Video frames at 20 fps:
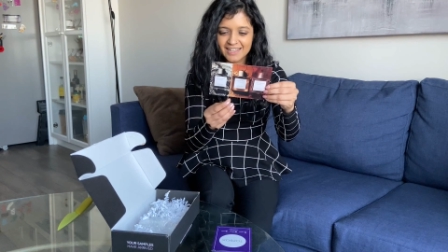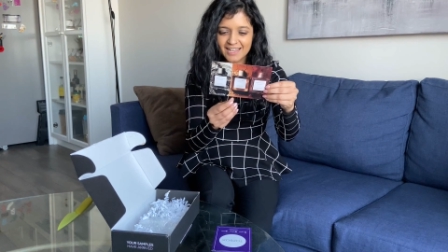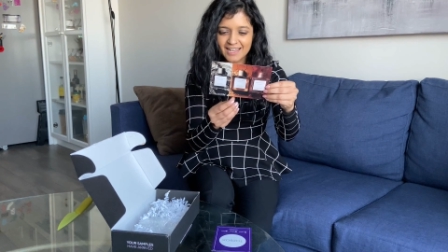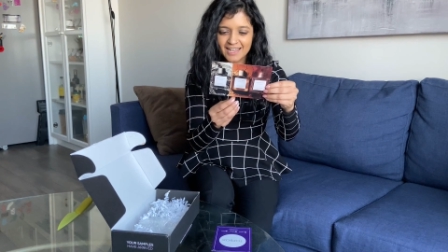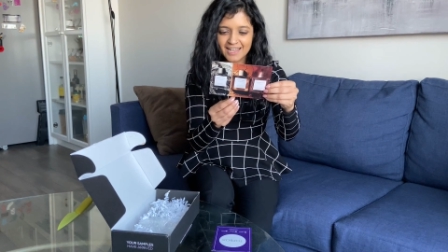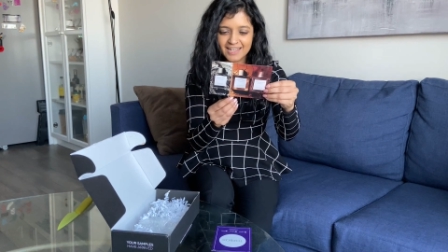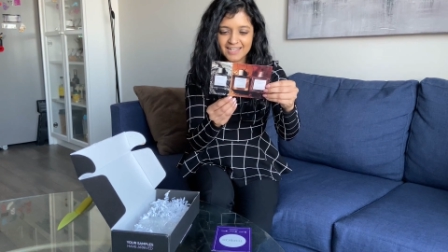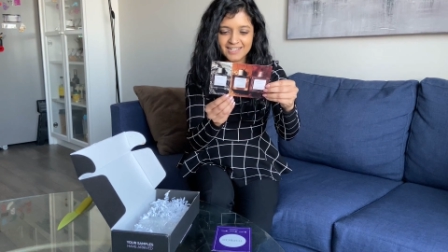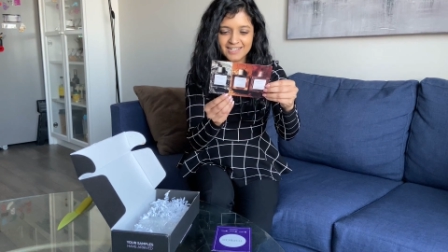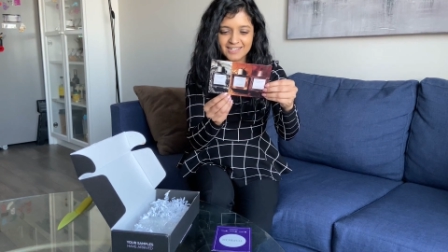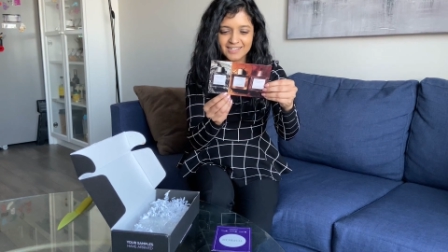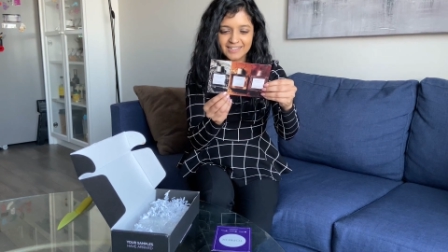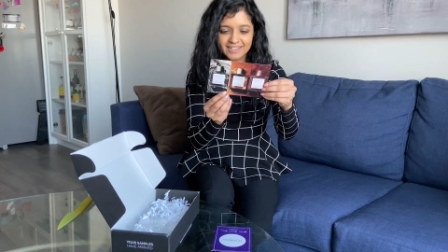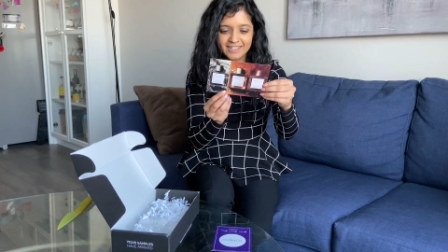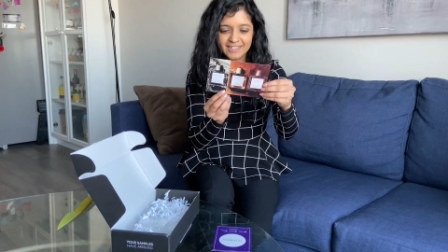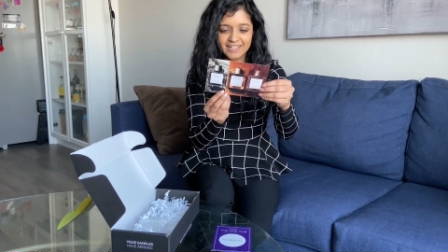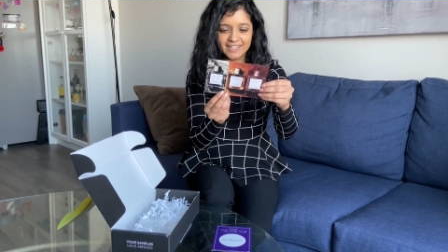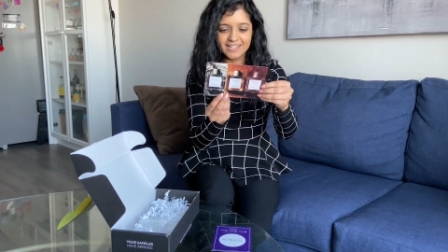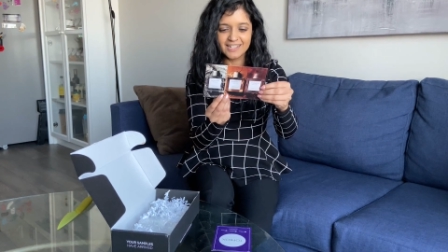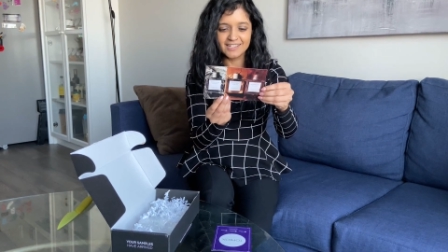and
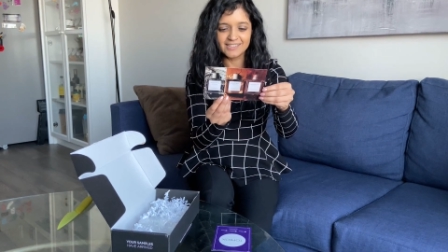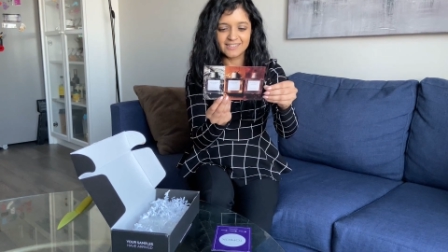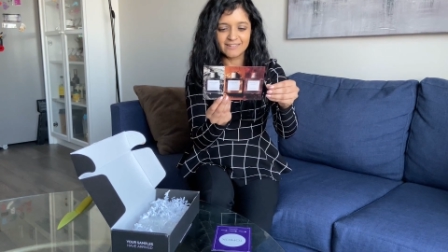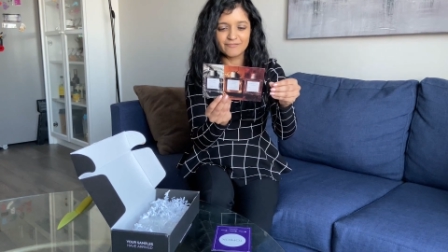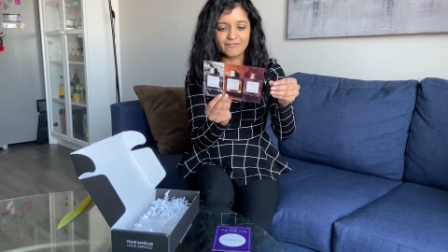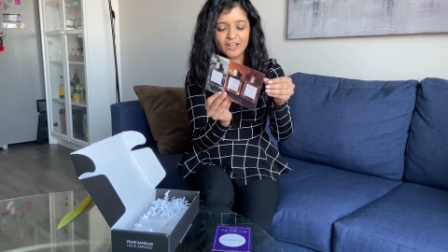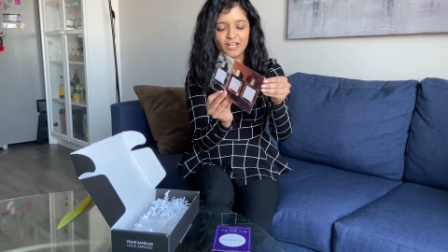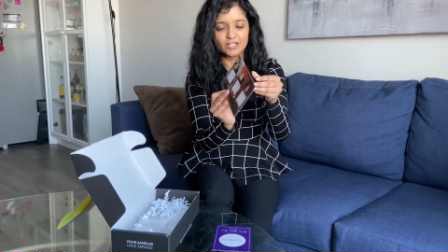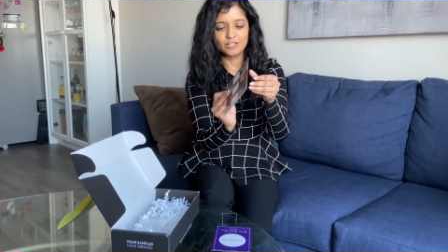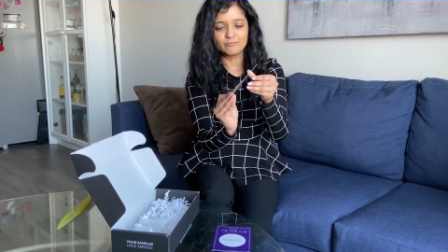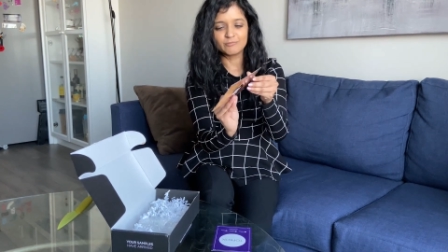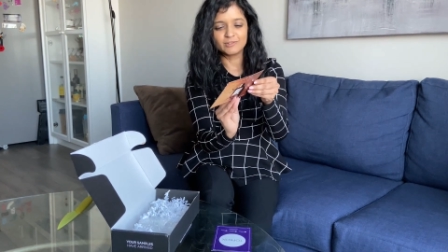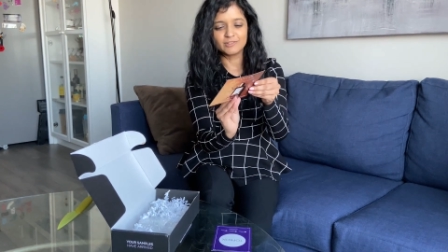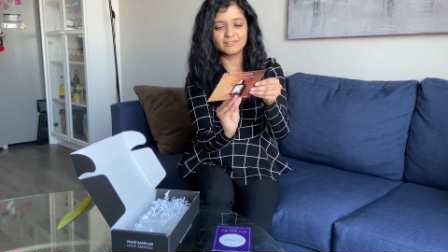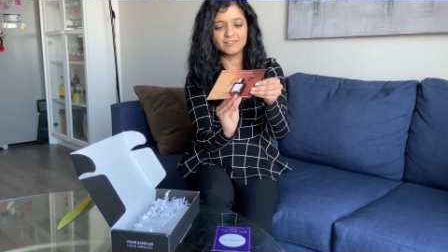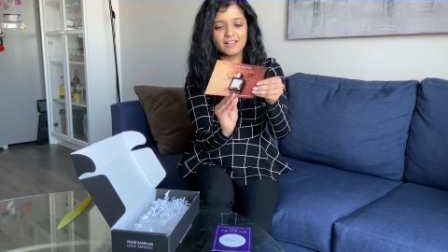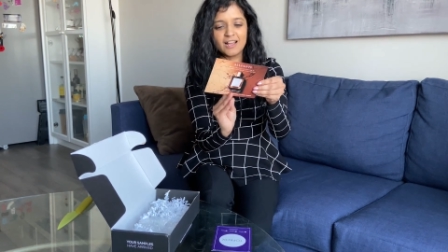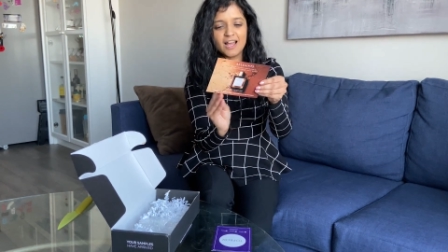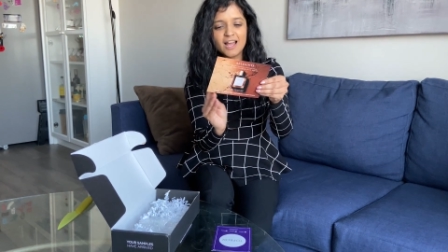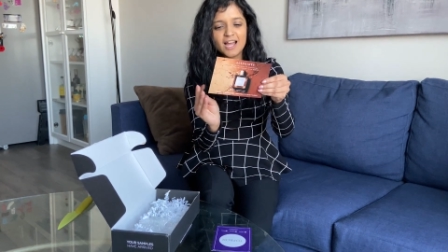it is
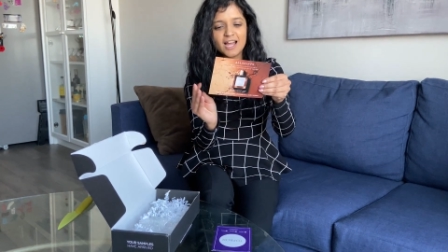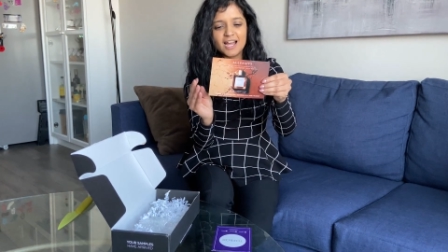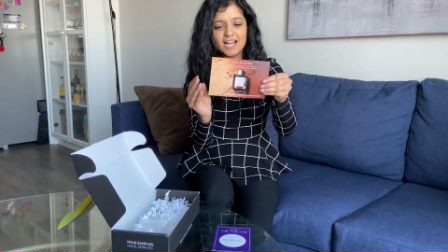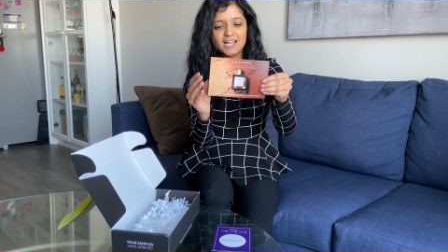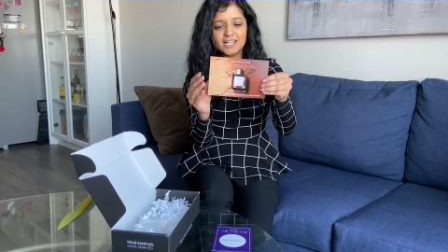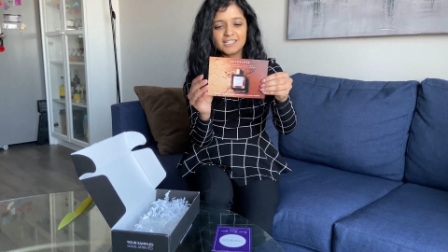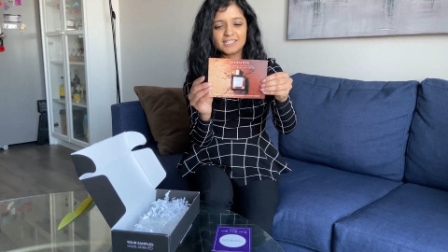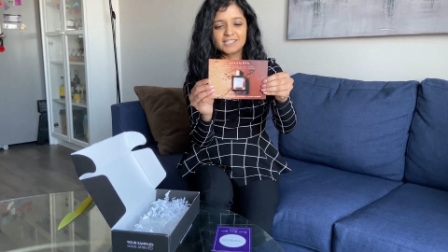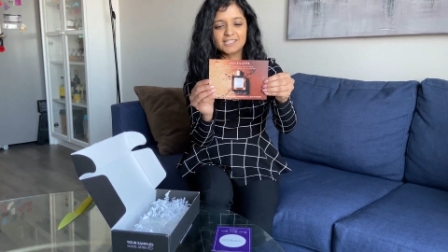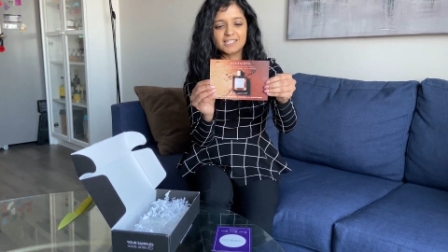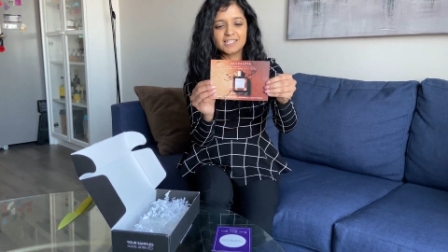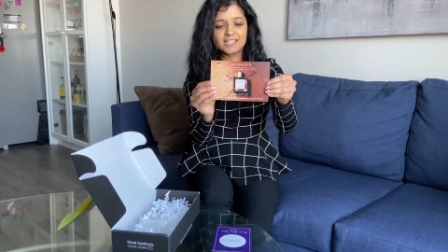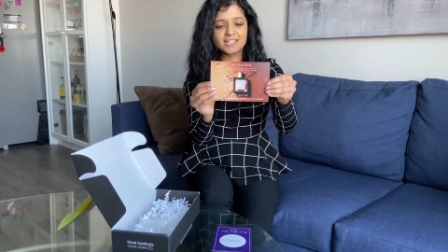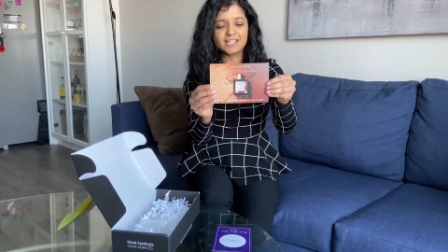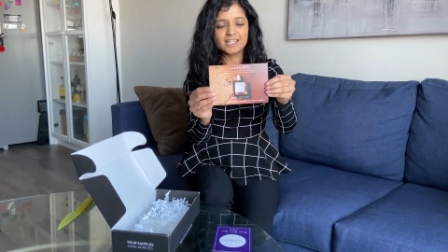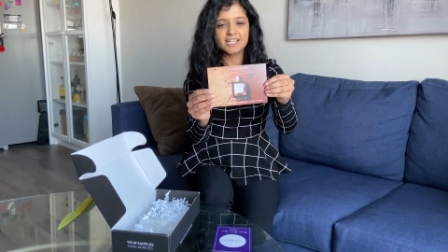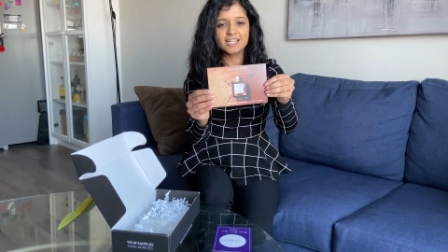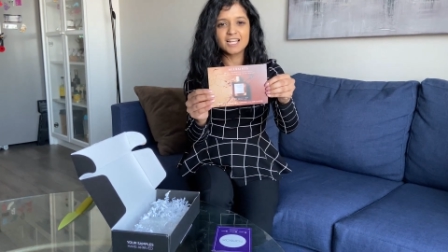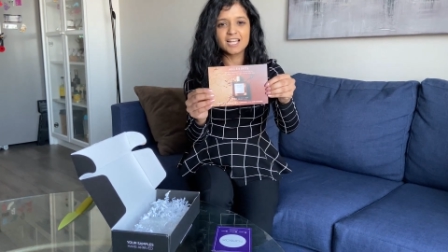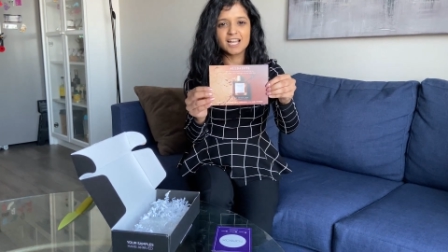available at
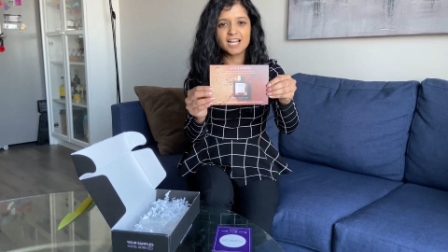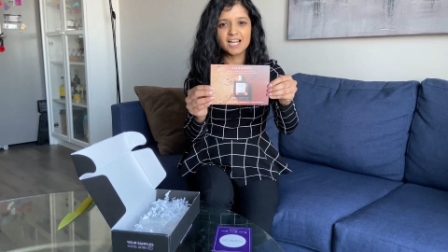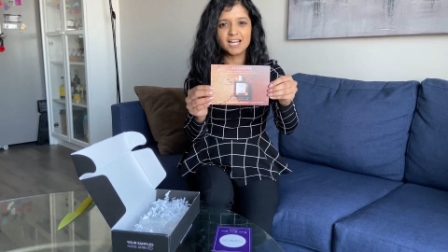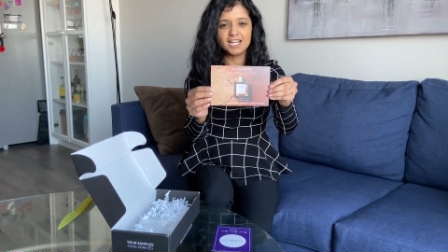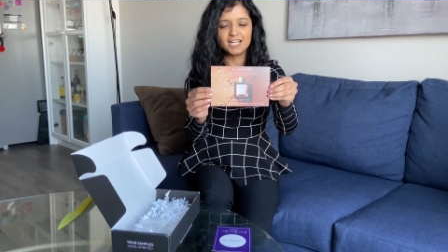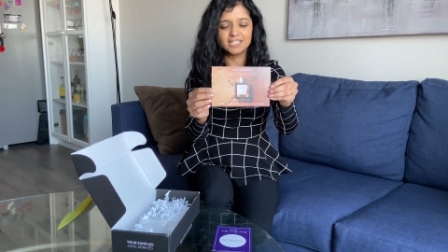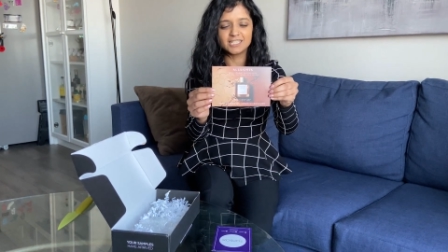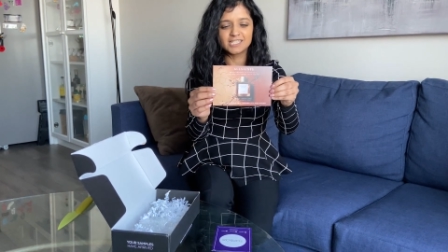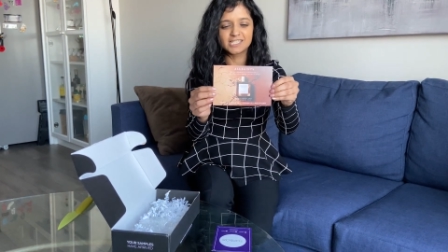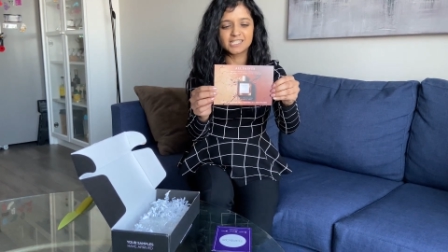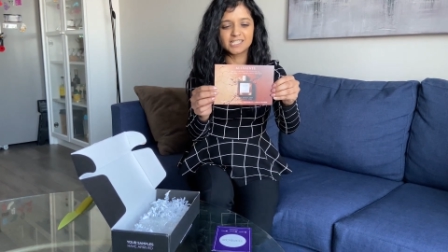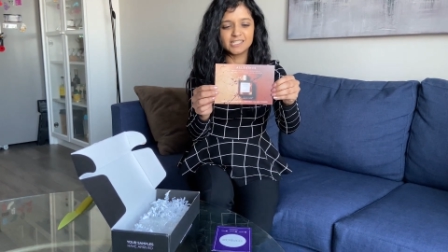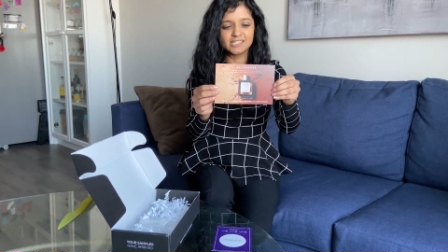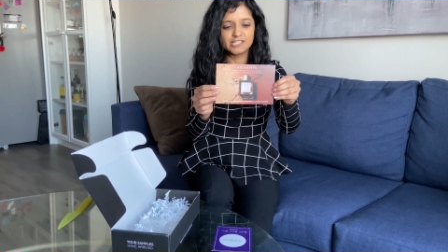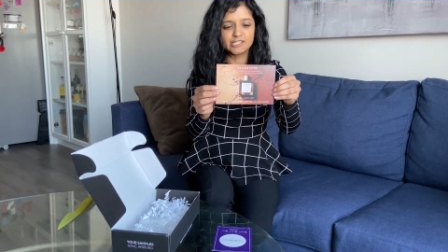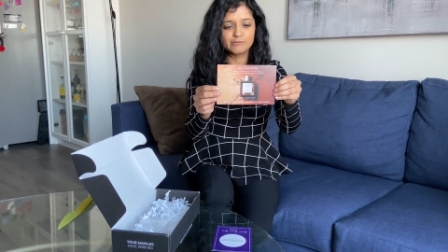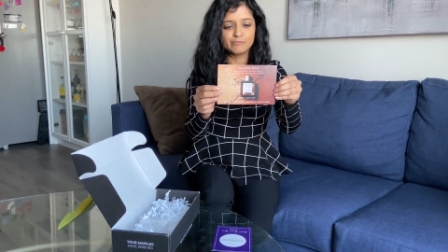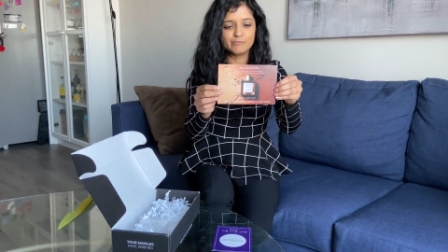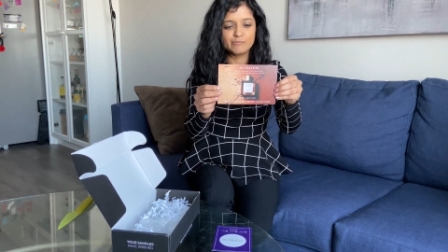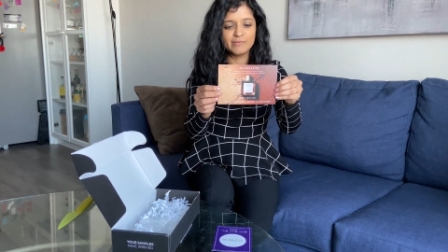
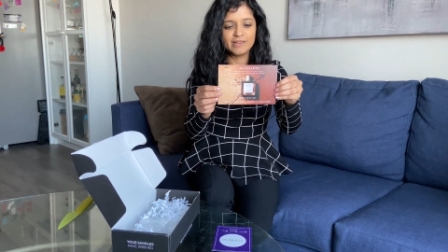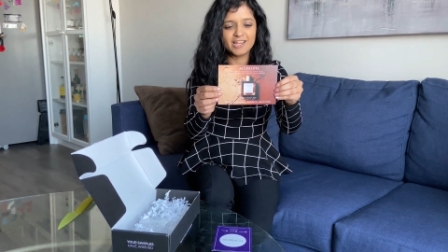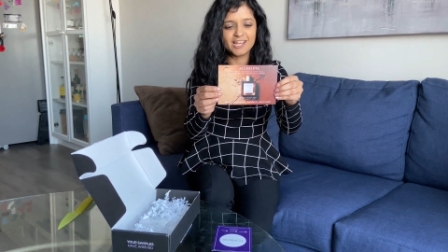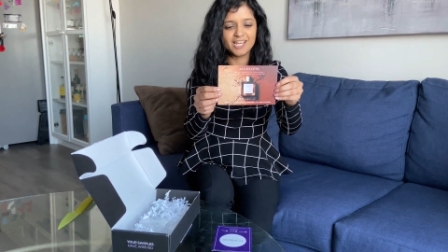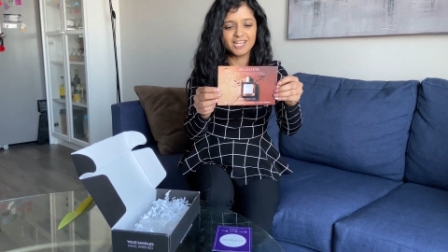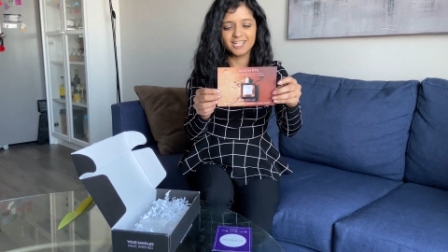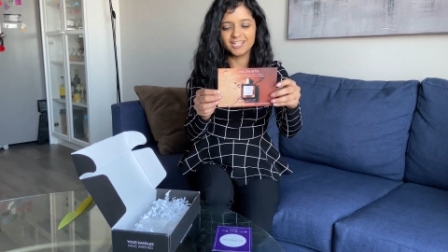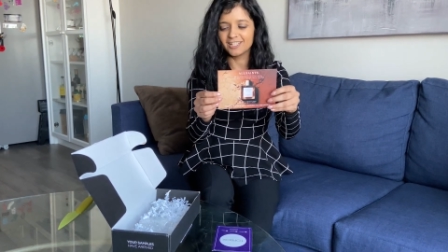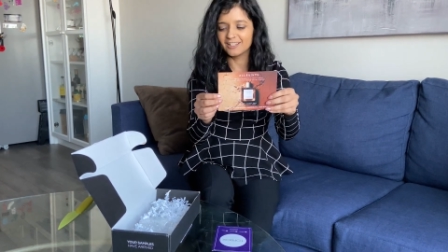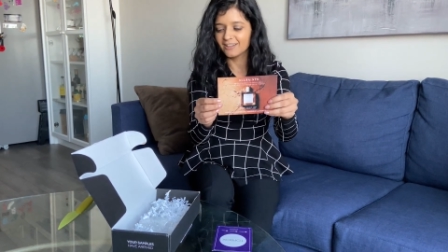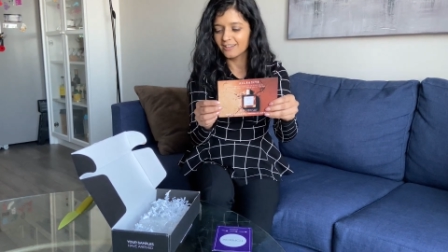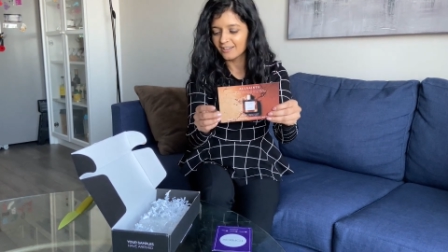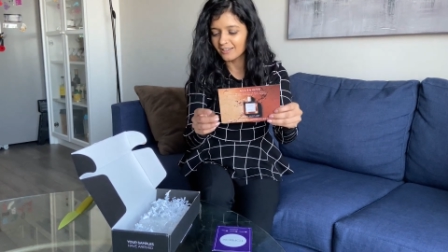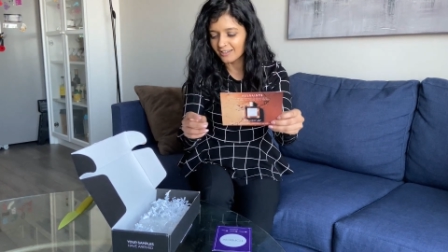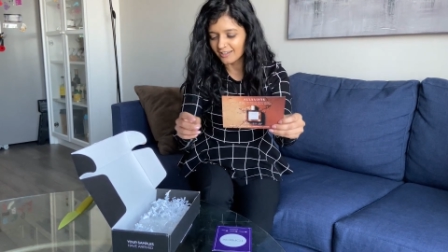Hudson's Bay.